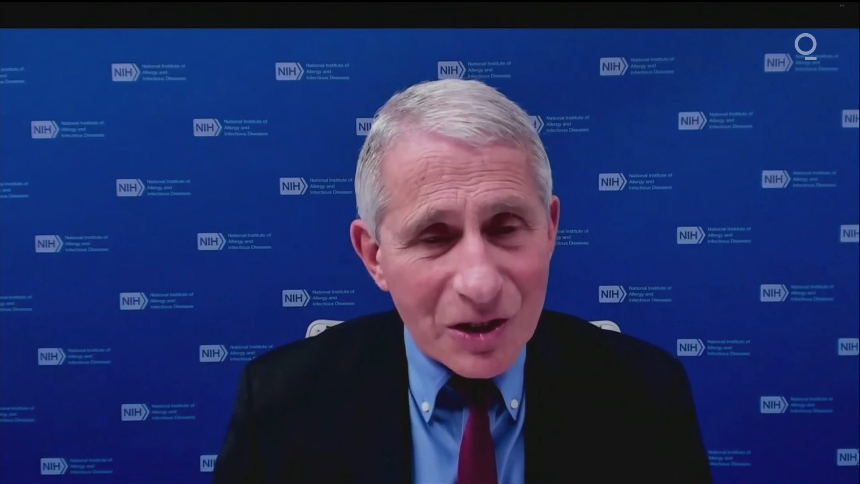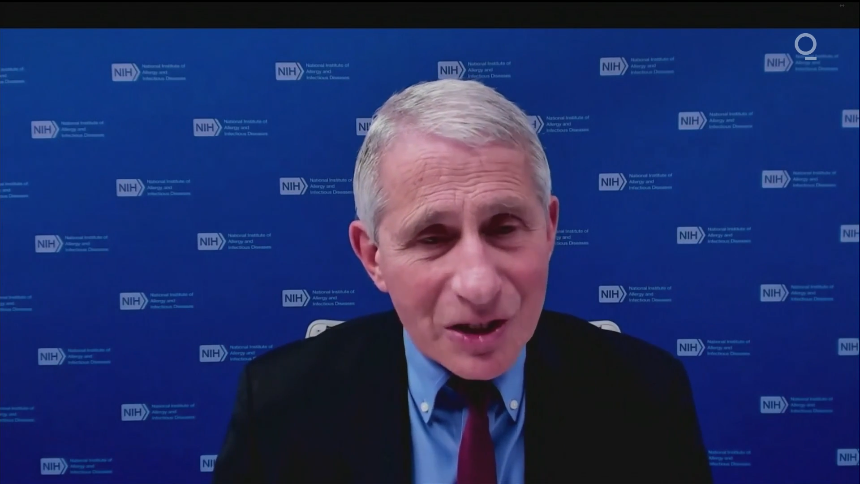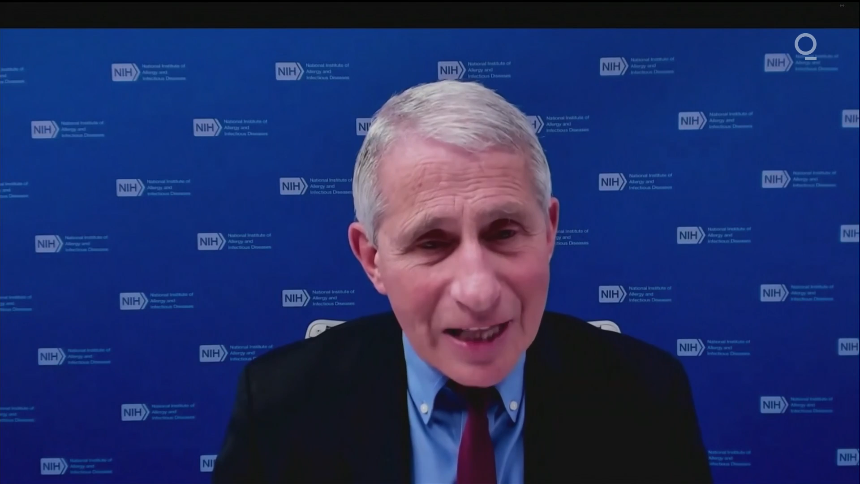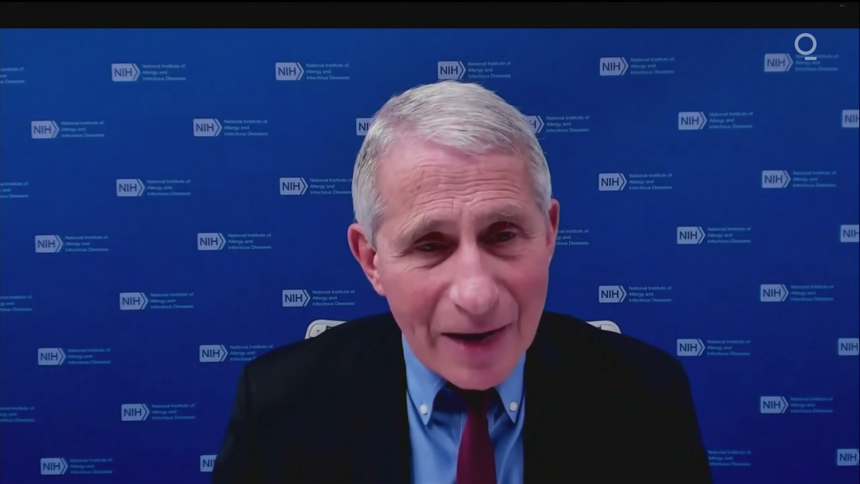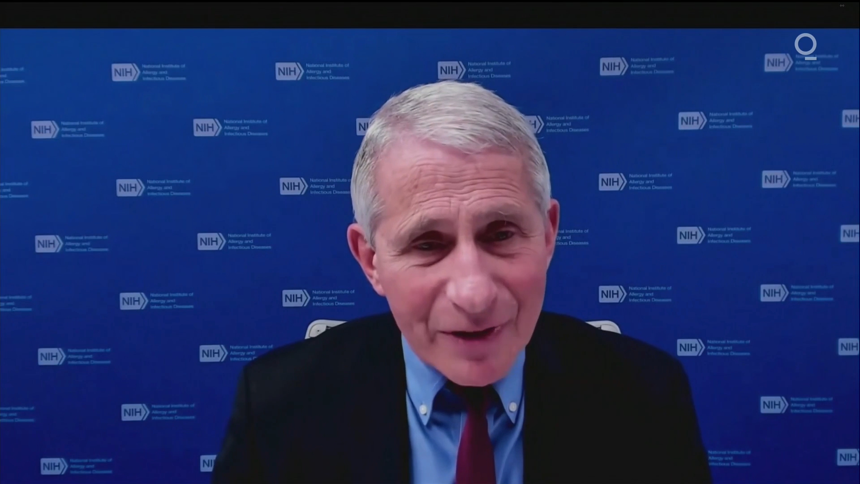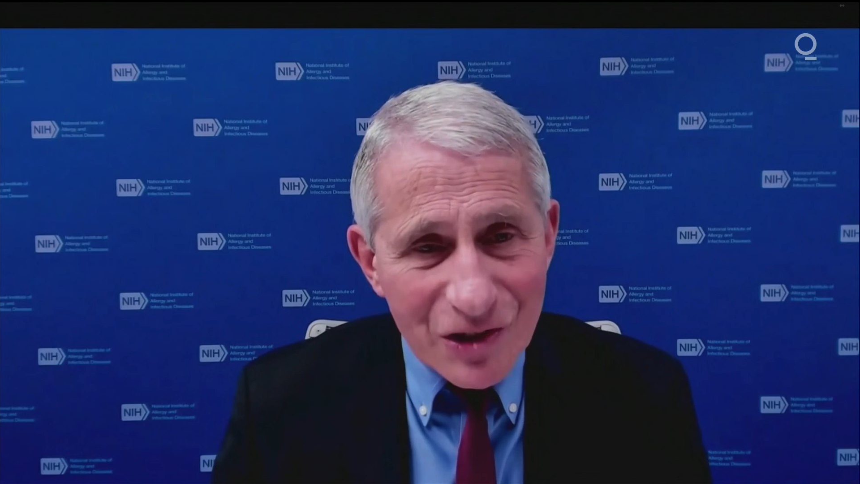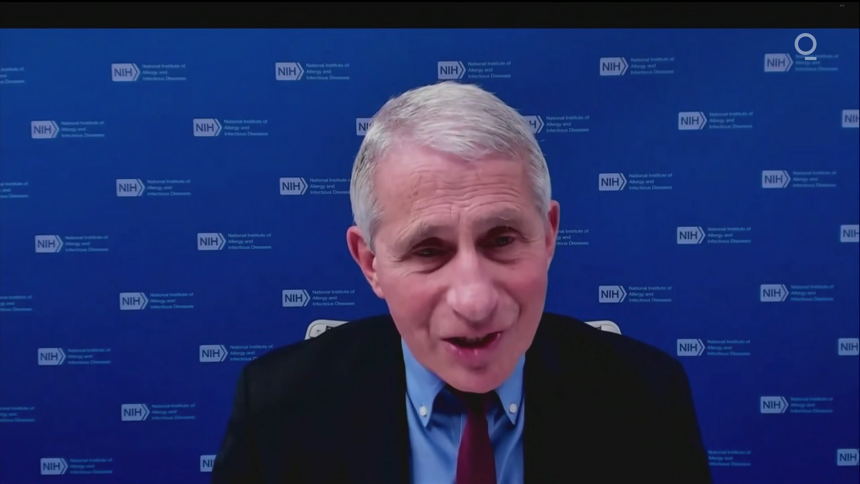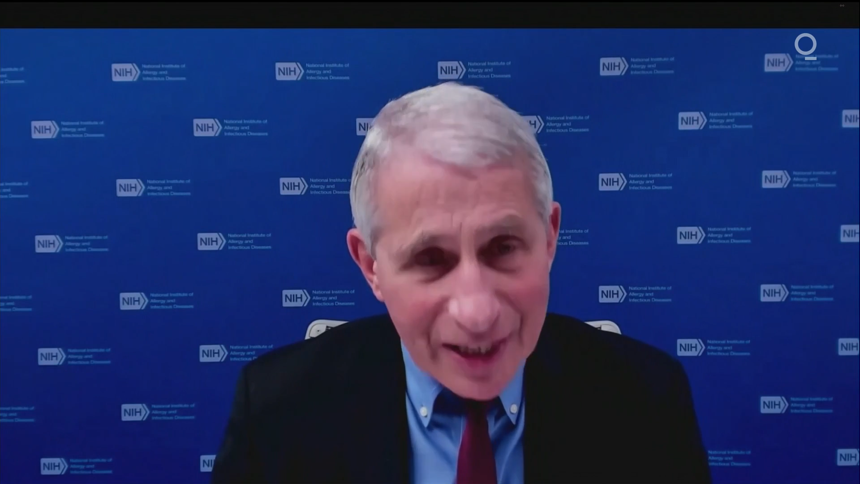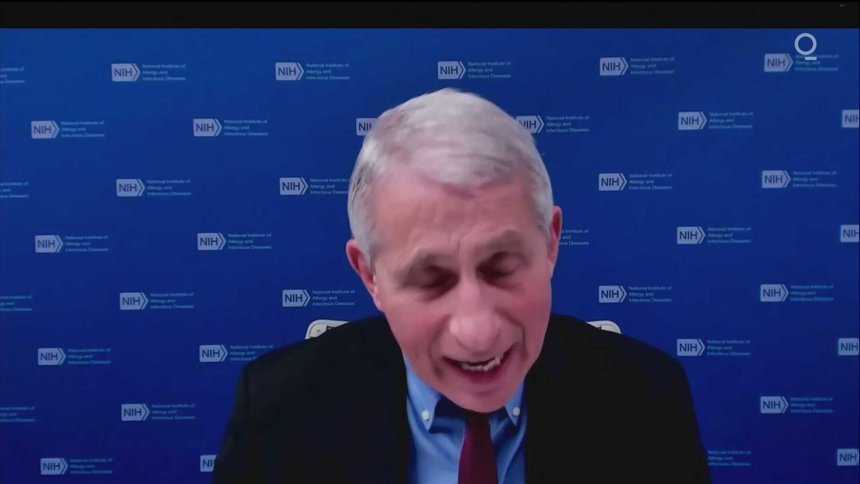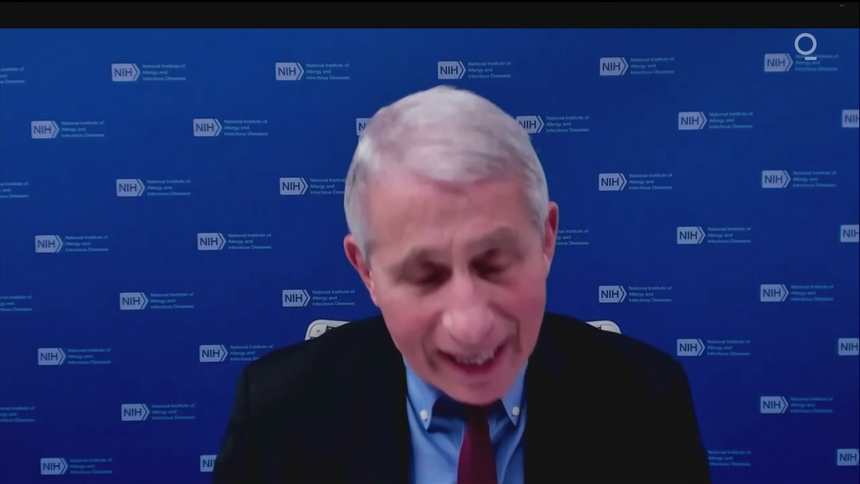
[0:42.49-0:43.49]
Slavitt
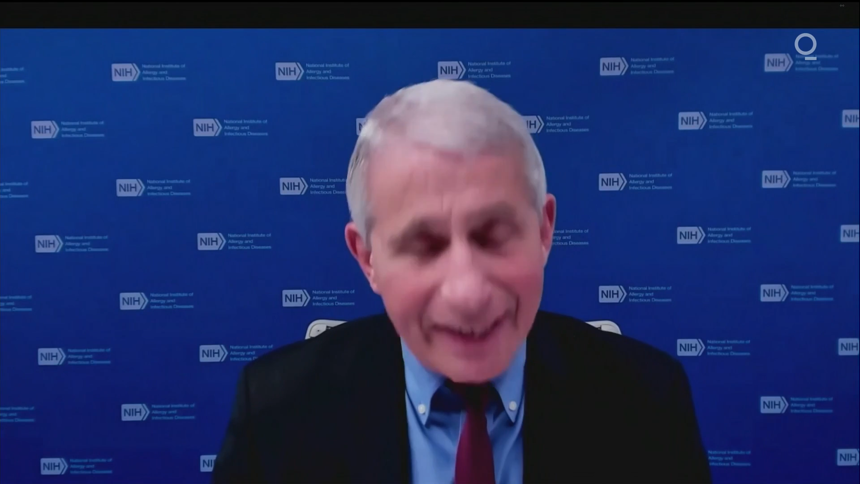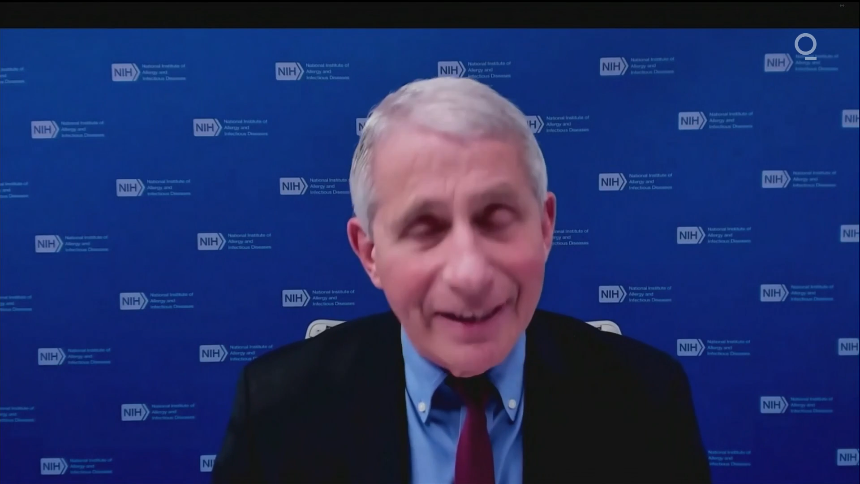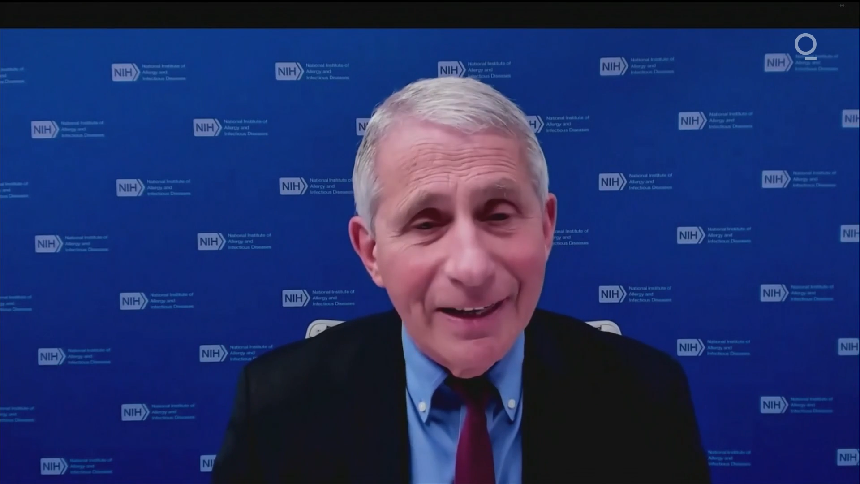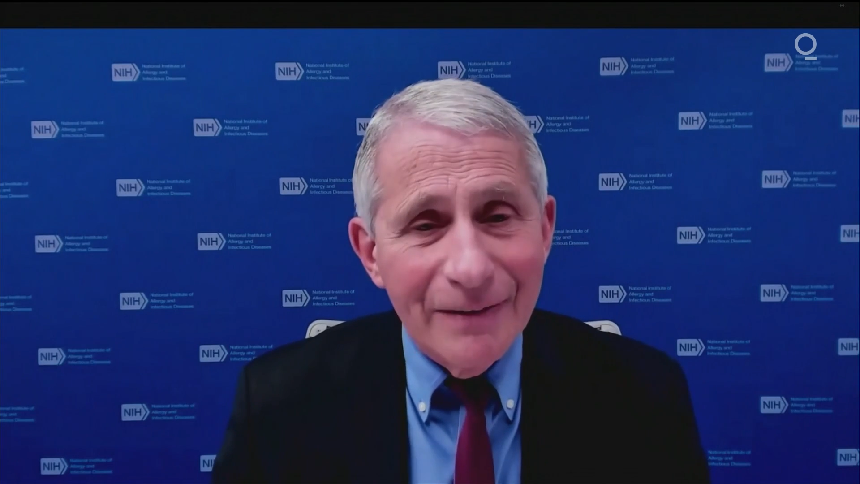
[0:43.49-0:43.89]
said,